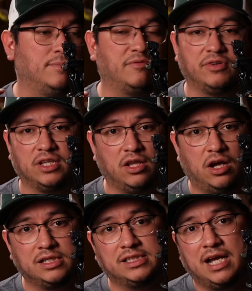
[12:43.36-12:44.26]
But for the
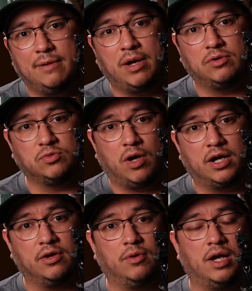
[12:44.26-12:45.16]
longest time, I was
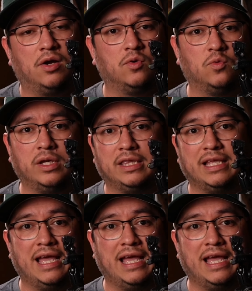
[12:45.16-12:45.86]
walking around with